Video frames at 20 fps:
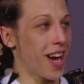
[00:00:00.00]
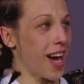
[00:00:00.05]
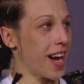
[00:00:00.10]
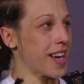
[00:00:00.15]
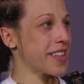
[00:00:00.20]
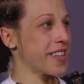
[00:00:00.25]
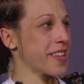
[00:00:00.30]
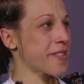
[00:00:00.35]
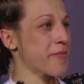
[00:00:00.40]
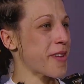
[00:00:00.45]

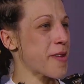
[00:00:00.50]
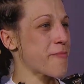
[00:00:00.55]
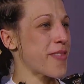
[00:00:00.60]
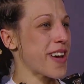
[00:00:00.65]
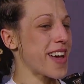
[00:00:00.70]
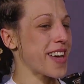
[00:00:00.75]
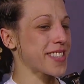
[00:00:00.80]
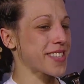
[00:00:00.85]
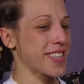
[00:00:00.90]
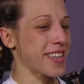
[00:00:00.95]
I did my
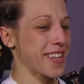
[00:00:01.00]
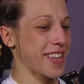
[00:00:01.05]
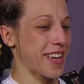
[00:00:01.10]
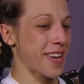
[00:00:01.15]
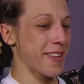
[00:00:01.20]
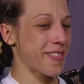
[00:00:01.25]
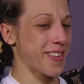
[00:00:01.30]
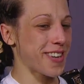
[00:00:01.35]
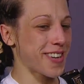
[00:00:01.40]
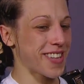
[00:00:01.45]
best and
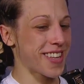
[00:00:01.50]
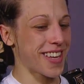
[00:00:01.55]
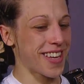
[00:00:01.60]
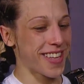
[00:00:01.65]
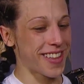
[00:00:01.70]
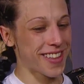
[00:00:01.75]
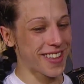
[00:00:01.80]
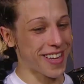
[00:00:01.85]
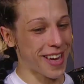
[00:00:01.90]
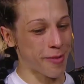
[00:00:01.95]
I won
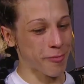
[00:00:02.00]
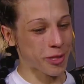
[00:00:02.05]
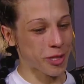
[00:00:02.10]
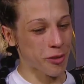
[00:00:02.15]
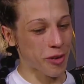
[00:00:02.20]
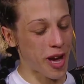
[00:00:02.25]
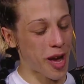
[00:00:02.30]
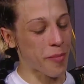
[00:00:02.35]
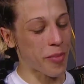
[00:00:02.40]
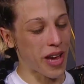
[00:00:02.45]
and I'm
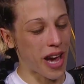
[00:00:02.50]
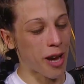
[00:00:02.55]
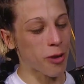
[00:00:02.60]
so happy.